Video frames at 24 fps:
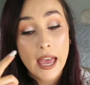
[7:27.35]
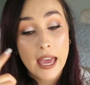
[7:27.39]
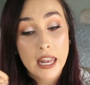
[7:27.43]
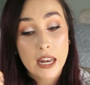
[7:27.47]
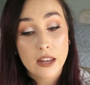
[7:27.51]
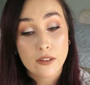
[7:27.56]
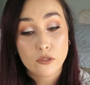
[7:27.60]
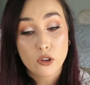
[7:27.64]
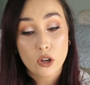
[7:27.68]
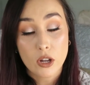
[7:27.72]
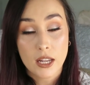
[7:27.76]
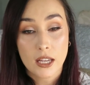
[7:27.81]

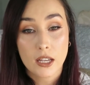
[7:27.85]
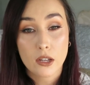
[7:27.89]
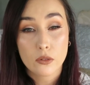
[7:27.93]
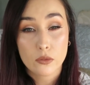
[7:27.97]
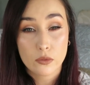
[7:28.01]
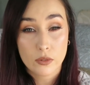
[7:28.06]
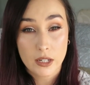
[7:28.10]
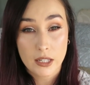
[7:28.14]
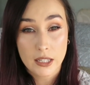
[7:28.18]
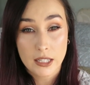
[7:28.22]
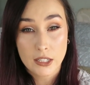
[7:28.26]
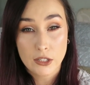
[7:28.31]
and I've got like a
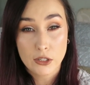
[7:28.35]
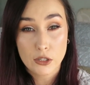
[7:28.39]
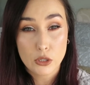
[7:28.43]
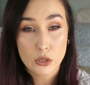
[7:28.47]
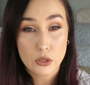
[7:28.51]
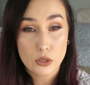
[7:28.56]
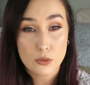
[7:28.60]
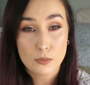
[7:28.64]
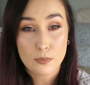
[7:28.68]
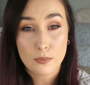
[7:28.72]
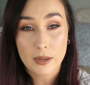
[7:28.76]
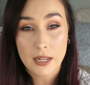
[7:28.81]
really
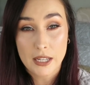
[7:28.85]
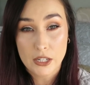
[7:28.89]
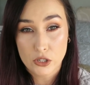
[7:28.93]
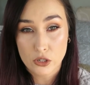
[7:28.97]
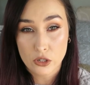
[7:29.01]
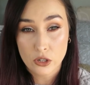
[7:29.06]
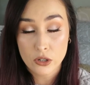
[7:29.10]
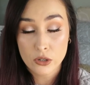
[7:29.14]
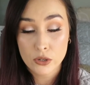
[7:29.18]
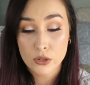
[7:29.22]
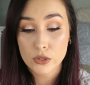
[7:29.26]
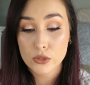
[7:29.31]
nude
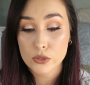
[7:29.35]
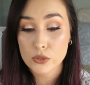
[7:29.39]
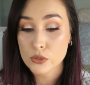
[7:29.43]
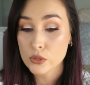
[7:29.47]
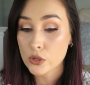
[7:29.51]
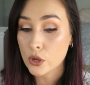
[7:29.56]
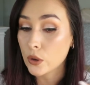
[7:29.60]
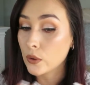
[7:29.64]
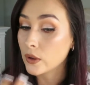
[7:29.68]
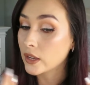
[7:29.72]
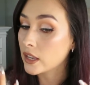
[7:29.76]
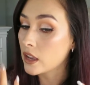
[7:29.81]
blush on,
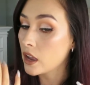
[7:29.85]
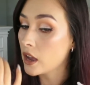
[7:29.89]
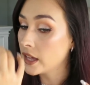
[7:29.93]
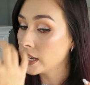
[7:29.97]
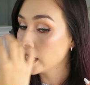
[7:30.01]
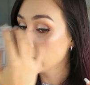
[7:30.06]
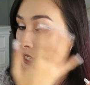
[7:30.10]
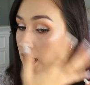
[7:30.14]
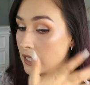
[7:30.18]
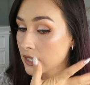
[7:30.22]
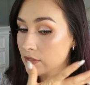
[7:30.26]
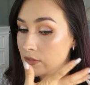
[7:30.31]
so it
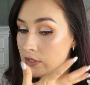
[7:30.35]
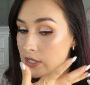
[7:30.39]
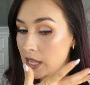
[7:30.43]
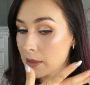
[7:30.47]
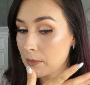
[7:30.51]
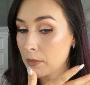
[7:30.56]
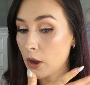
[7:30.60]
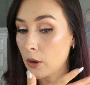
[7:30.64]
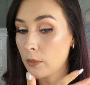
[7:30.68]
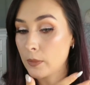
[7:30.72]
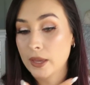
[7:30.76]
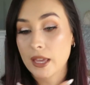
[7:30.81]
kind of gives
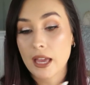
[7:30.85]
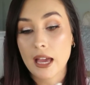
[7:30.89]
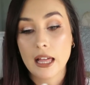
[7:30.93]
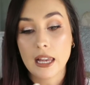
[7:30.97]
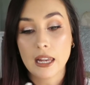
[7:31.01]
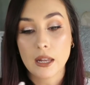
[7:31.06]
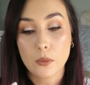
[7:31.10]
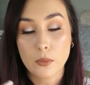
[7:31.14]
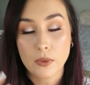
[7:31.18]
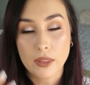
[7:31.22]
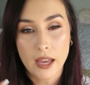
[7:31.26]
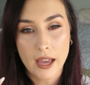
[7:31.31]
that pop of
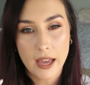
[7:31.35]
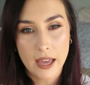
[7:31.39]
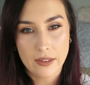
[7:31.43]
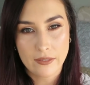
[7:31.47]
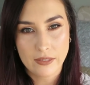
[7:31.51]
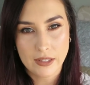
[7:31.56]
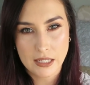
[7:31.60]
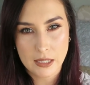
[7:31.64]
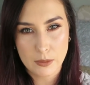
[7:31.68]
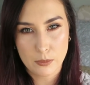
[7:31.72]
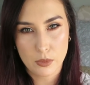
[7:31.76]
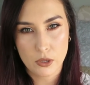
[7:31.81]
colour without
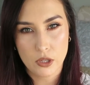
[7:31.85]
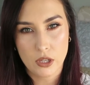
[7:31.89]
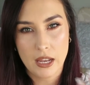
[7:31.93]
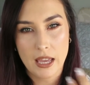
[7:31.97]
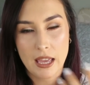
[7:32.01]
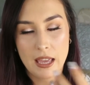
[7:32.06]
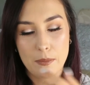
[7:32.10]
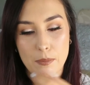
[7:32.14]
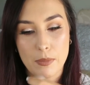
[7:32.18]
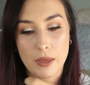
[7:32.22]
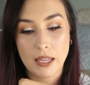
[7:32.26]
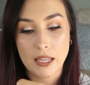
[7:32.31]
having to put
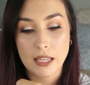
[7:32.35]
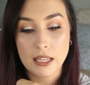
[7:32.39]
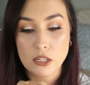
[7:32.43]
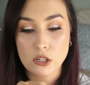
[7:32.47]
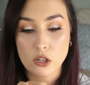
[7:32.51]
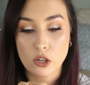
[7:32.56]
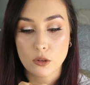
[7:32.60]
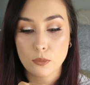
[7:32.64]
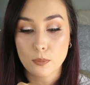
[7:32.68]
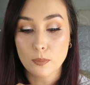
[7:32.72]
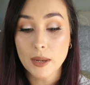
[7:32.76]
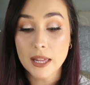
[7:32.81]
a pinky
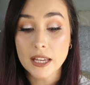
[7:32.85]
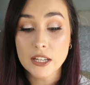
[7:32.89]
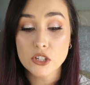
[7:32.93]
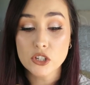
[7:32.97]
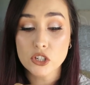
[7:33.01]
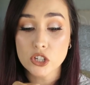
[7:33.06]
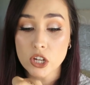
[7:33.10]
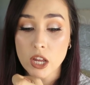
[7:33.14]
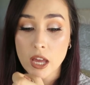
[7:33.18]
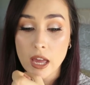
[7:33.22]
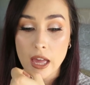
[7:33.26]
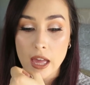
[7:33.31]
tone
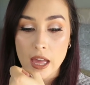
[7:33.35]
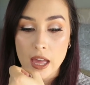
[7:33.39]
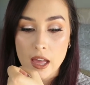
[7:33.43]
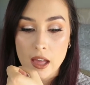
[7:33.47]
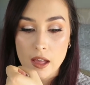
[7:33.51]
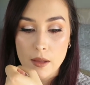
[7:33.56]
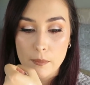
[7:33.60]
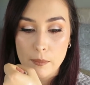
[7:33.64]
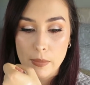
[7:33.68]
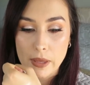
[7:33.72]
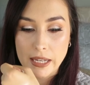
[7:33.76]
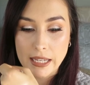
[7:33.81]
blush.
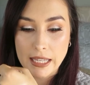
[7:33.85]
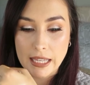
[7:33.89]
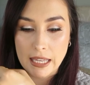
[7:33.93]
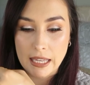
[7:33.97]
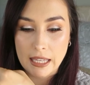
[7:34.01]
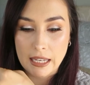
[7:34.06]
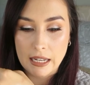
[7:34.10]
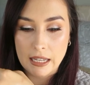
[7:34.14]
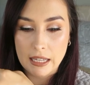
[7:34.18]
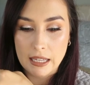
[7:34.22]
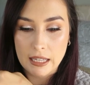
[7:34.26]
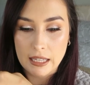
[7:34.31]
But
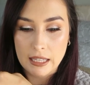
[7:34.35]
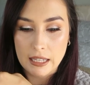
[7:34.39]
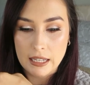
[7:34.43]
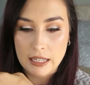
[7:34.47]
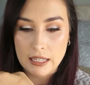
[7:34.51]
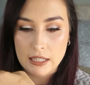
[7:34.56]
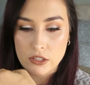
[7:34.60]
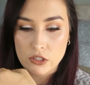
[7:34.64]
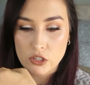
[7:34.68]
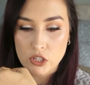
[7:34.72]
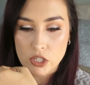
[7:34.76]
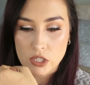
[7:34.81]
again,
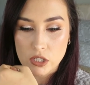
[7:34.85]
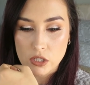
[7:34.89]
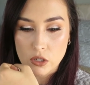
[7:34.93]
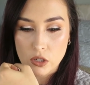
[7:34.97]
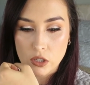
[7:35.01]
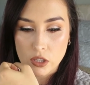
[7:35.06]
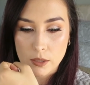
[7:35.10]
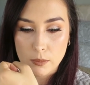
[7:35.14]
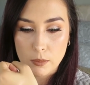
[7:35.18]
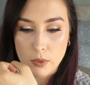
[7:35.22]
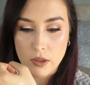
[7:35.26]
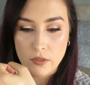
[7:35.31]
it has just
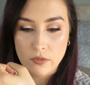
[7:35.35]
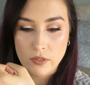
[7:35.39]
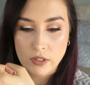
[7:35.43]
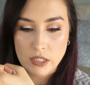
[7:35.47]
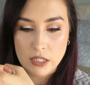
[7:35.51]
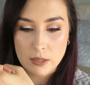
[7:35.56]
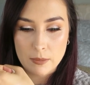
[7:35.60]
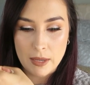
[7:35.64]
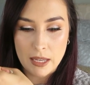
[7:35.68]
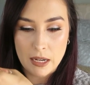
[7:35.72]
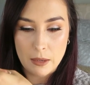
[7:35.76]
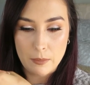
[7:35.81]
got the
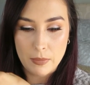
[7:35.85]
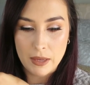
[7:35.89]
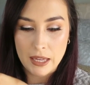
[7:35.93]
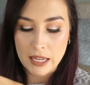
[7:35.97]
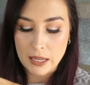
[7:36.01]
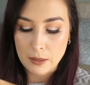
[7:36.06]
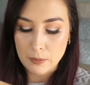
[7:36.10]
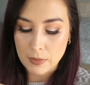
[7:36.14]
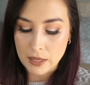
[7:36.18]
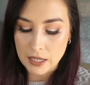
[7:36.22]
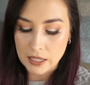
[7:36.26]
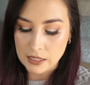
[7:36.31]
perfect amount of
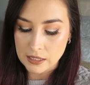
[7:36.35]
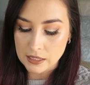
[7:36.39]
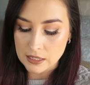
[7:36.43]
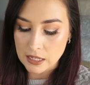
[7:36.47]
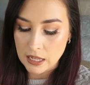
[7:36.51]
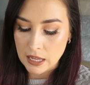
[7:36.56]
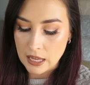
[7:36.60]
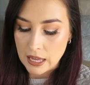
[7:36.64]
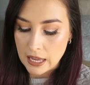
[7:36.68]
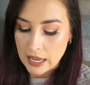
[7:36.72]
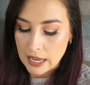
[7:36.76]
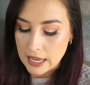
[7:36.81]
pigment.
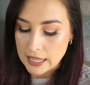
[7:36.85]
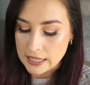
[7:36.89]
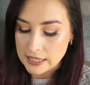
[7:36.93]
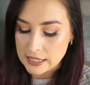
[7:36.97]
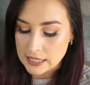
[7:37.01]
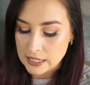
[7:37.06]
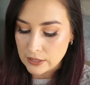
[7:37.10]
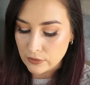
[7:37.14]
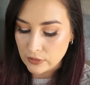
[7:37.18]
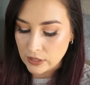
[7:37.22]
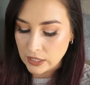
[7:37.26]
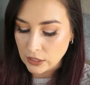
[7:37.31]

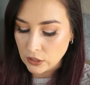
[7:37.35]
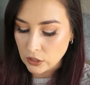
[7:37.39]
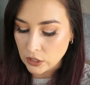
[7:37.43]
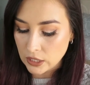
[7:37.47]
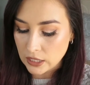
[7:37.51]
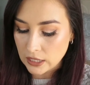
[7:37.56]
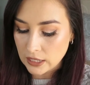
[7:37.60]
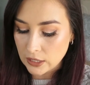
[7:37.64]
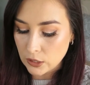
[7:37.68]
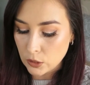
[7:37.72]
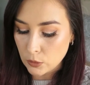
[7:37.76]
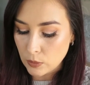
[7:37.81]
It's definitely
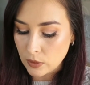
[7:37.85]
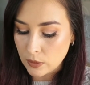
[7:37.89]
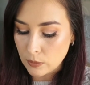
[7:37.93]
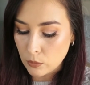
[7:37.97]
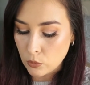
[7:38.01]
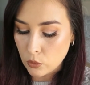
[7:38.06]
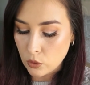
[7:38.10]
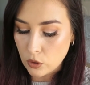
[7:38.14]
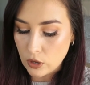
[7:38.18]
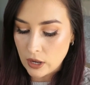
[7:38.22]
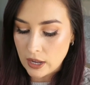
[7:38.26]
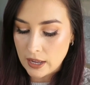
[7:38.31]
got a little bit
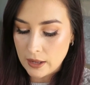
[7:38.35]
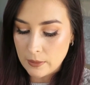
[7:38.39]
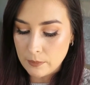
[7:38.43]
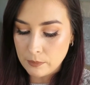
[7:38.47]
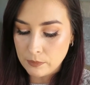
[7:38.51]
more